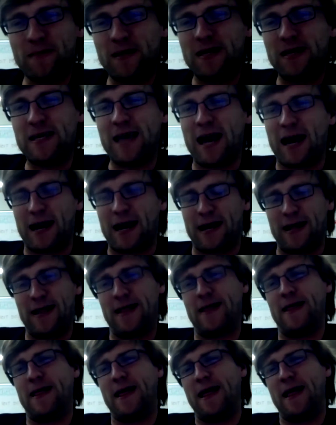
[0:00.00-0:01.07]
Yeah.
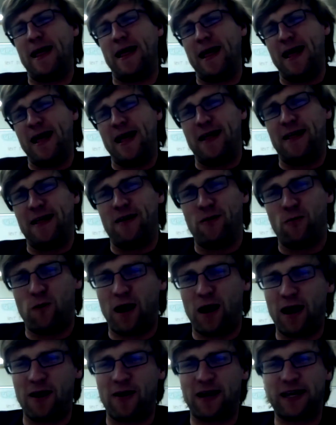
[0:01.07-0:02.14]

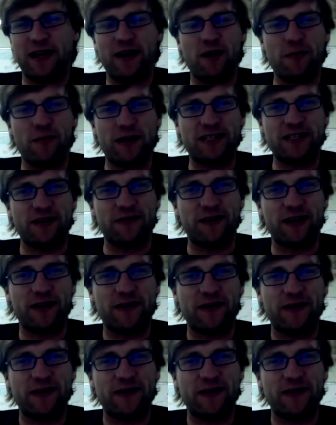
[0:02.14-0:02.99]
Wow, I can hear myself now.